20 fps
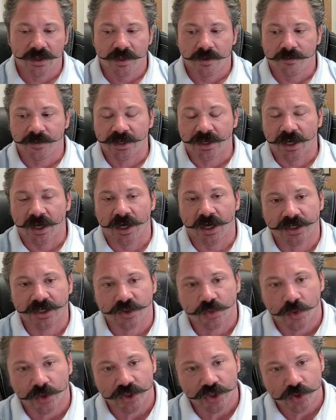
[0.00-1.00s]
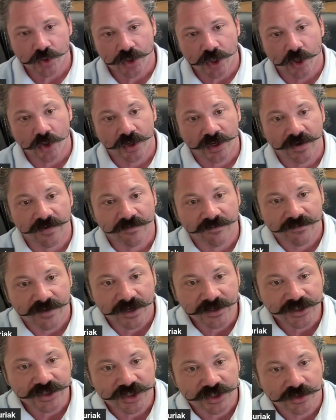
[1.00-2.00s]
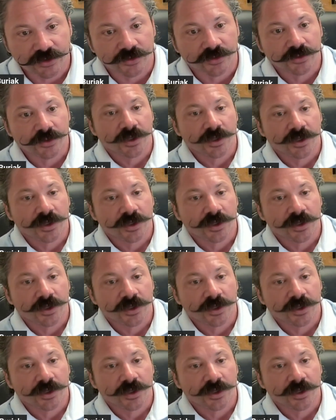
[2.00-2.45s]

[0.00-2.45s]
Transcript: because when you go conventional